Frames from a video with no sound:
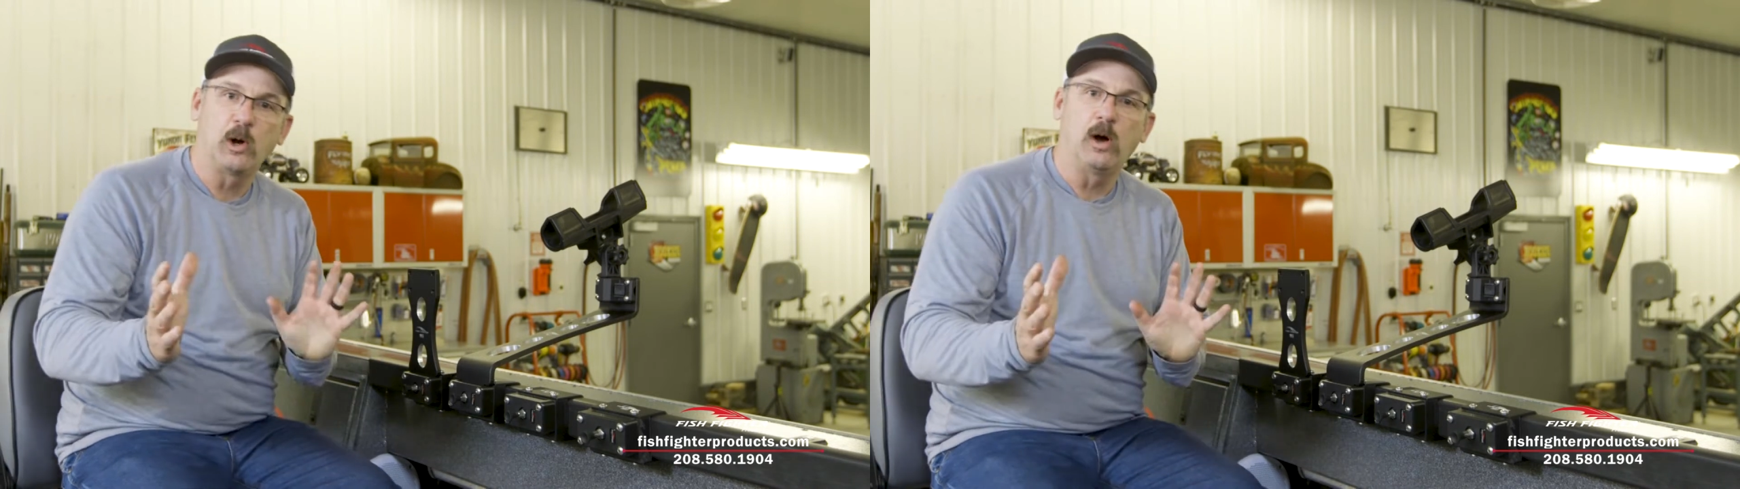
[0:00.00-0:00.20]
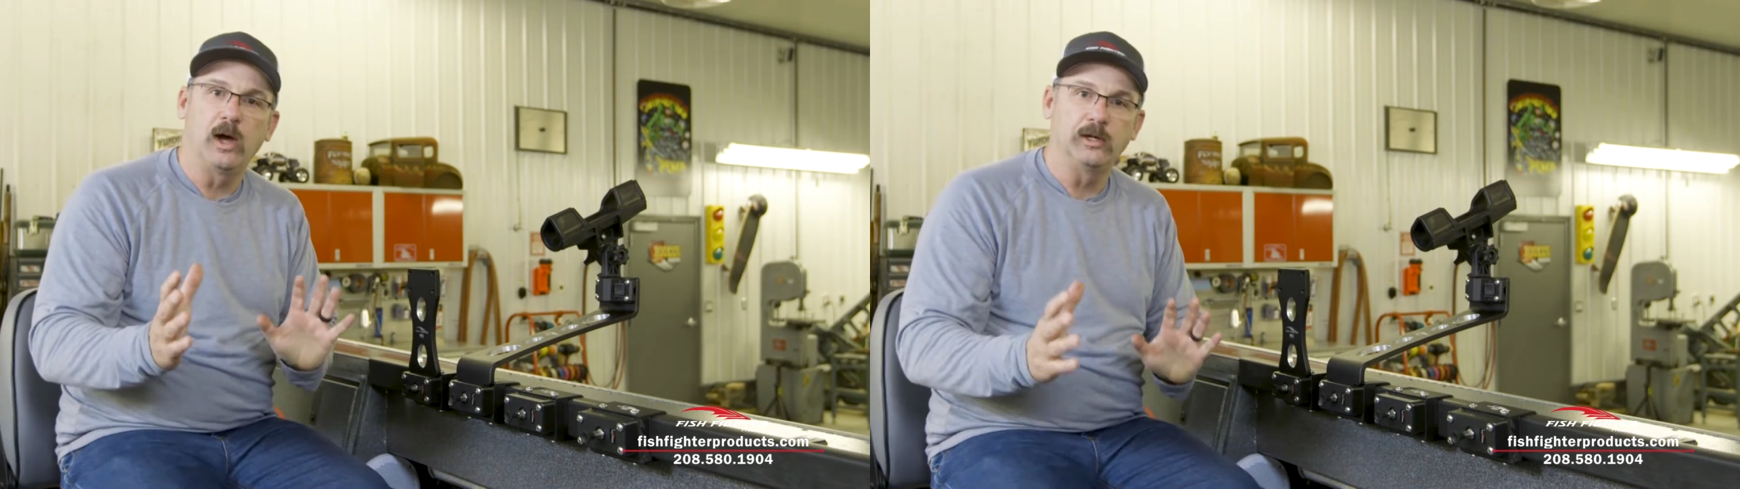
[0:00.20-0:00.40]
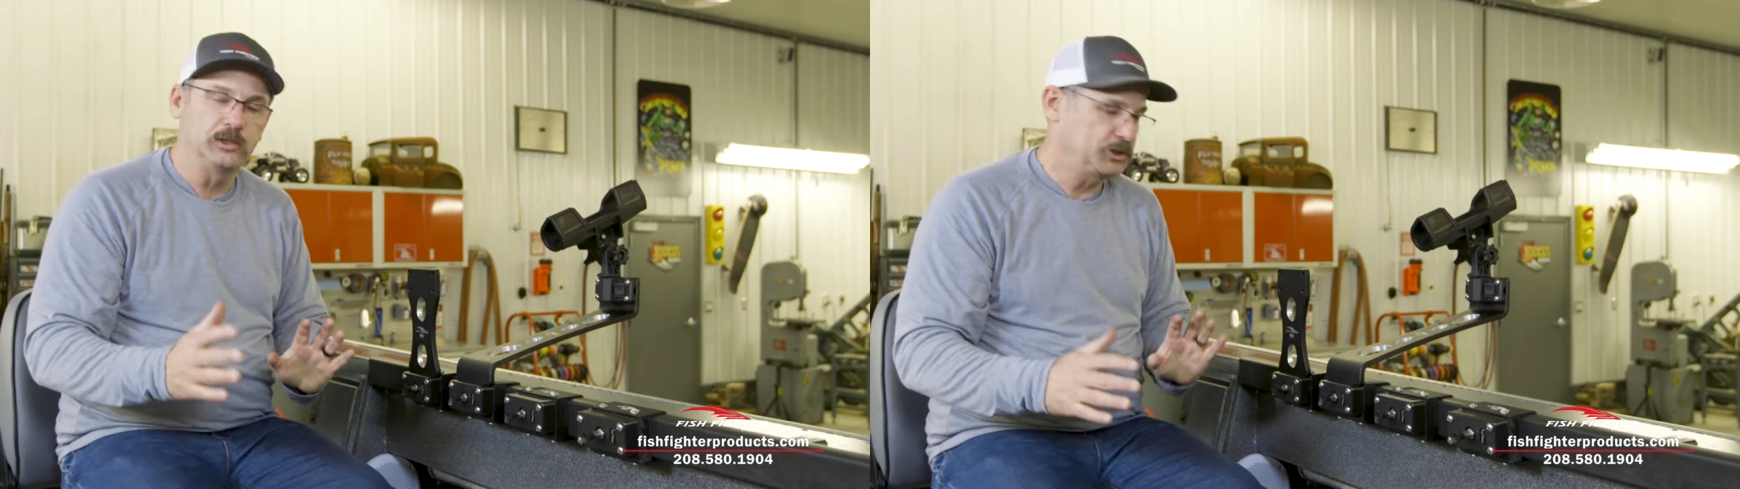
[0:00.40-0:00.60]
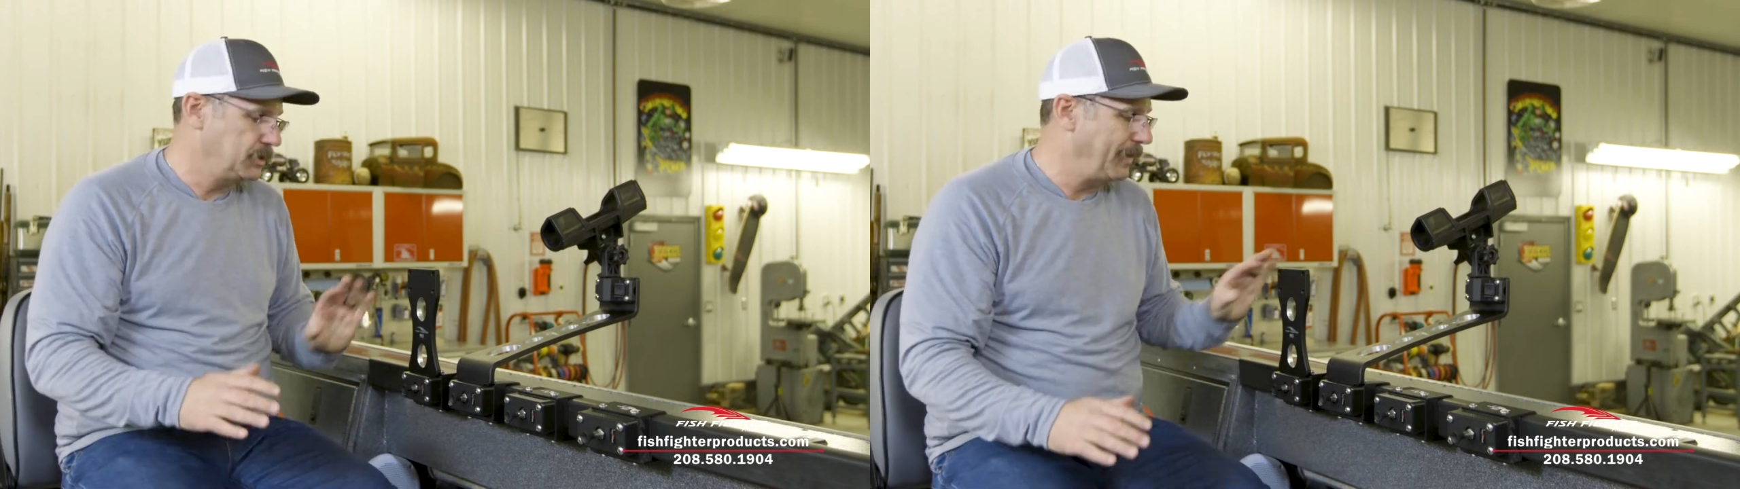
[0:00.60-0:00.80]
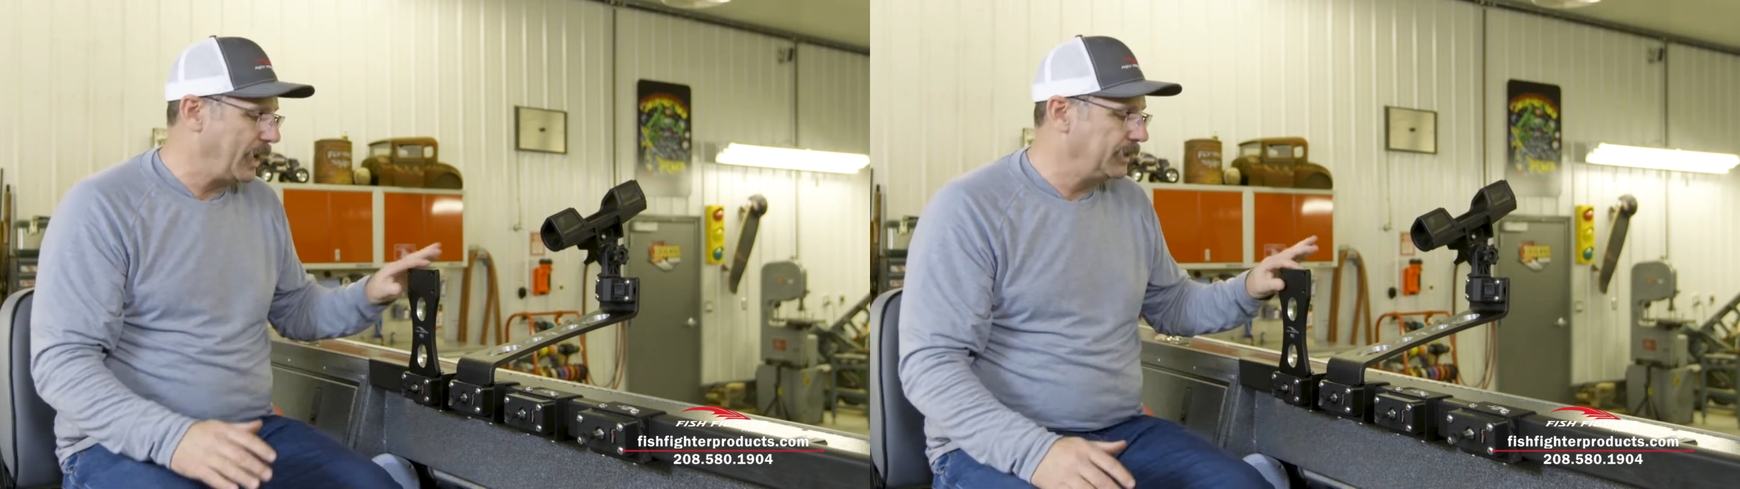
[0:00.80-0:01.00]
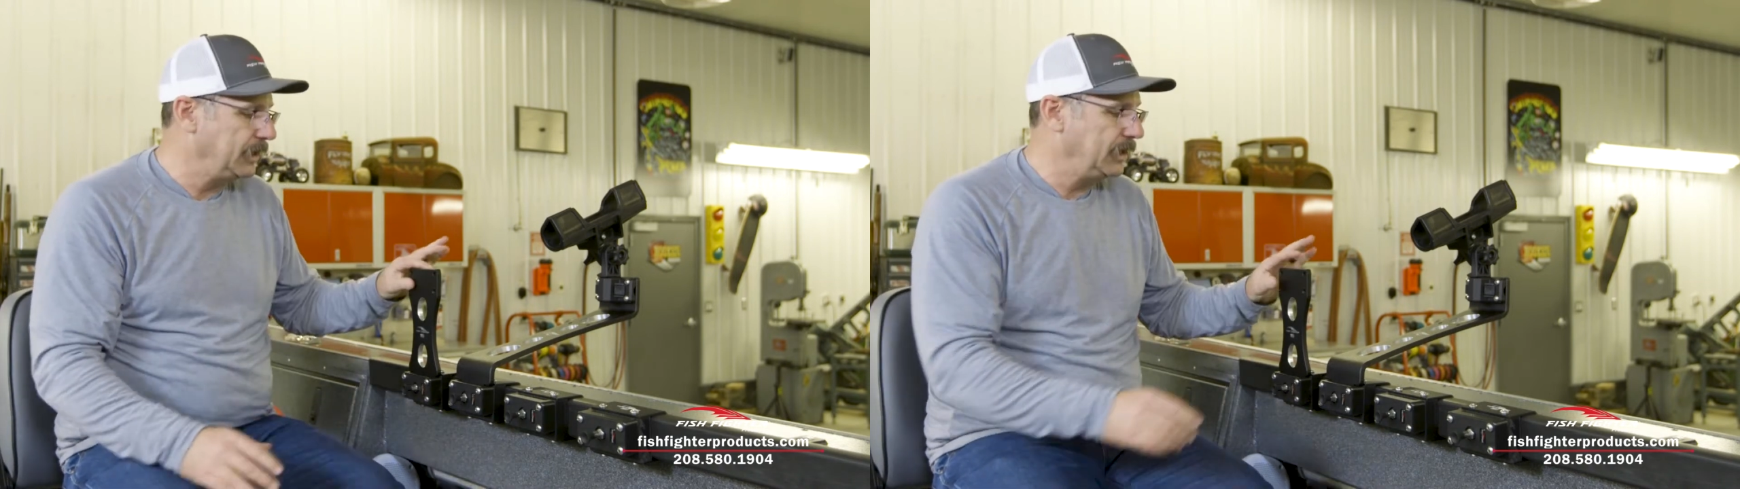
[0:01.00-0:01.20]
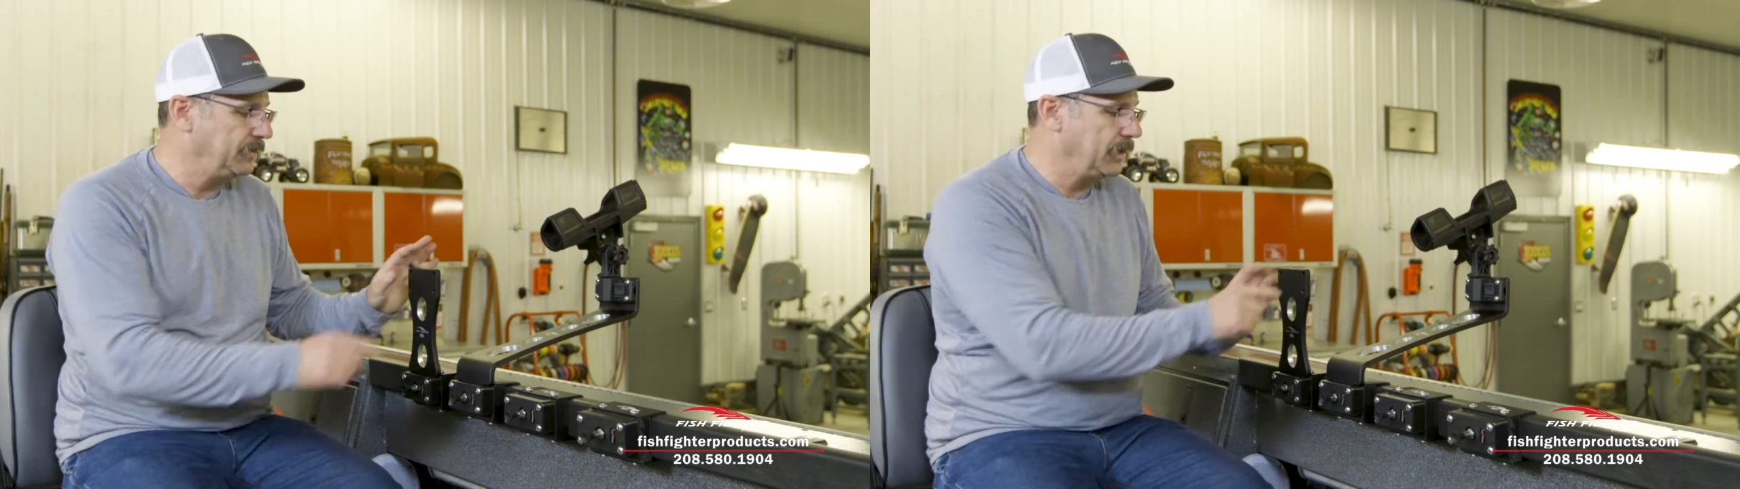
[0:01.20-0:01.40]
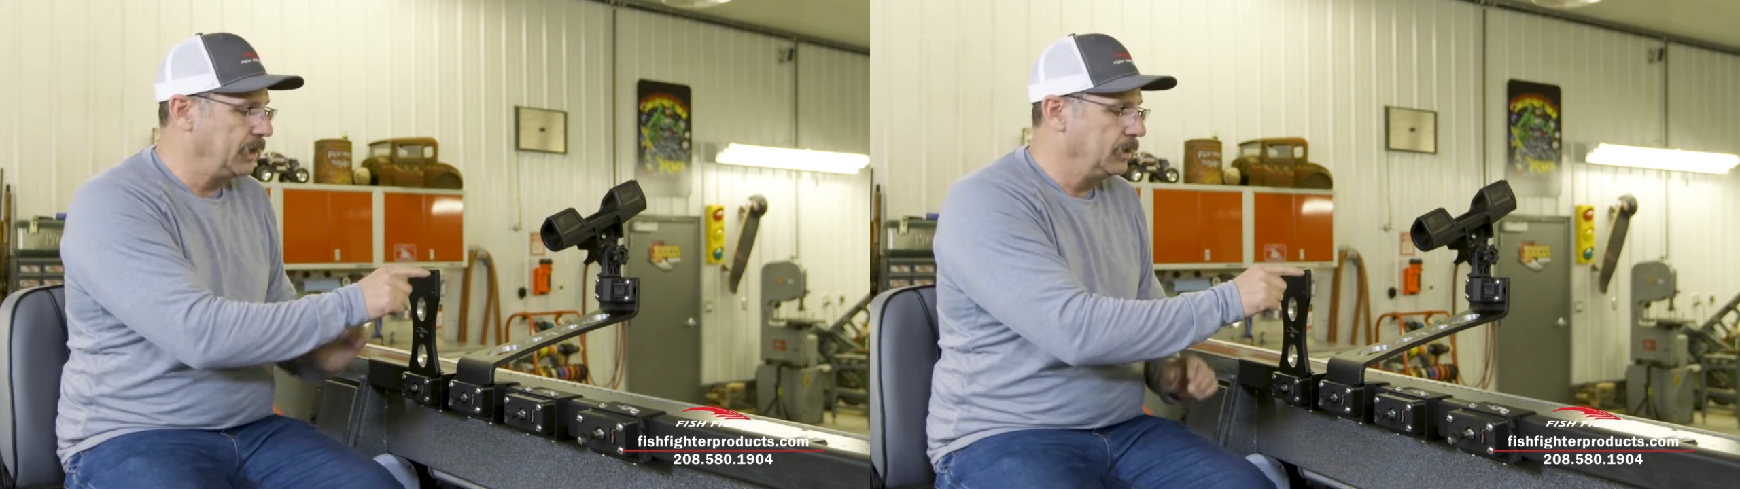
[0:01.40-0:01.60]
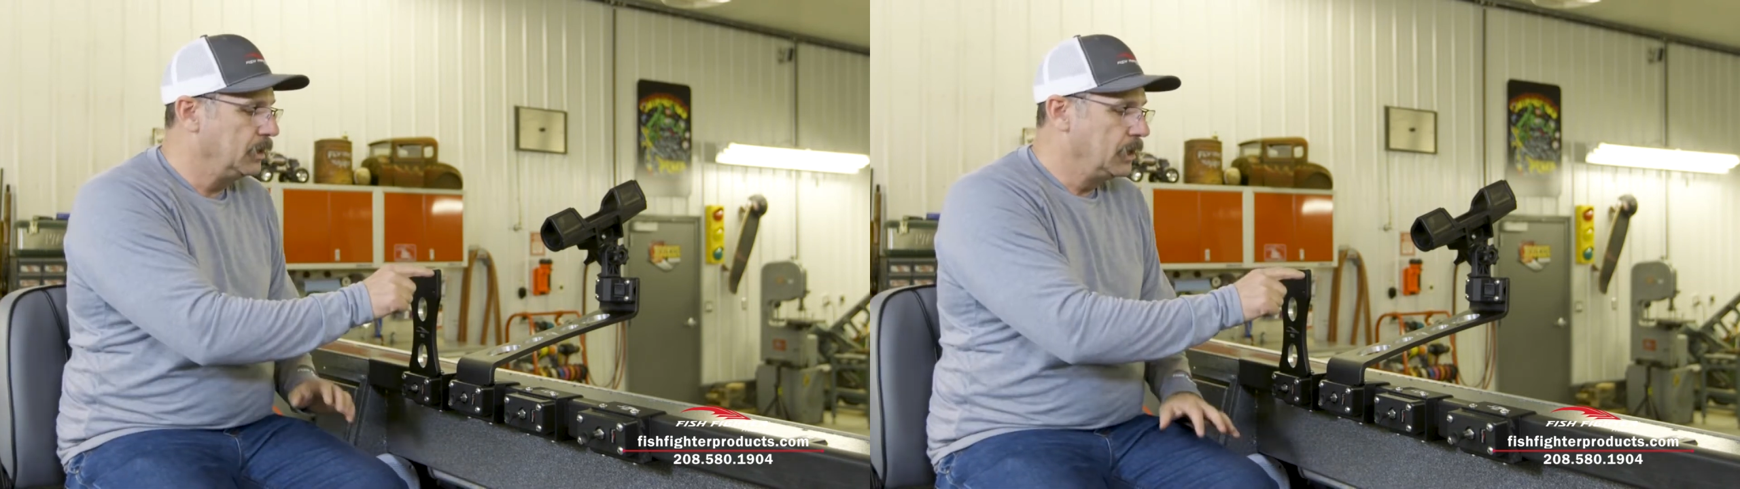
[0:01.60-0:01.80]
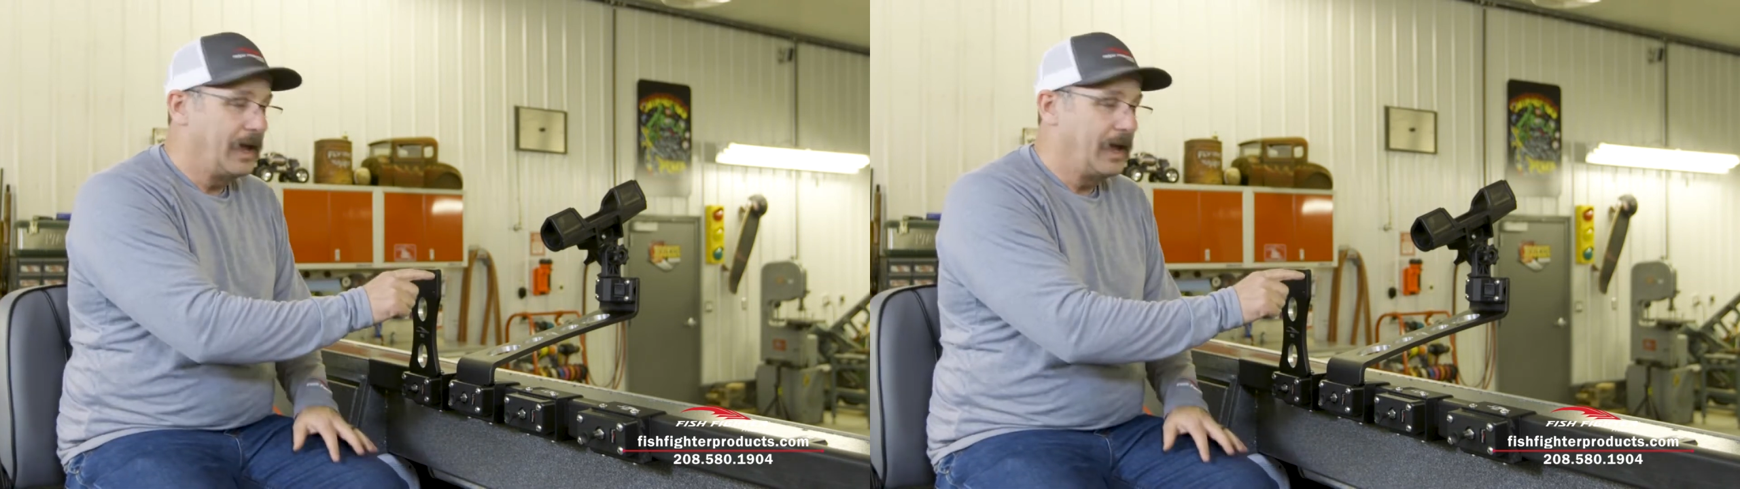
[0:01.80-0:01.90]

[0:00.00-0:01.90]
On, just about anything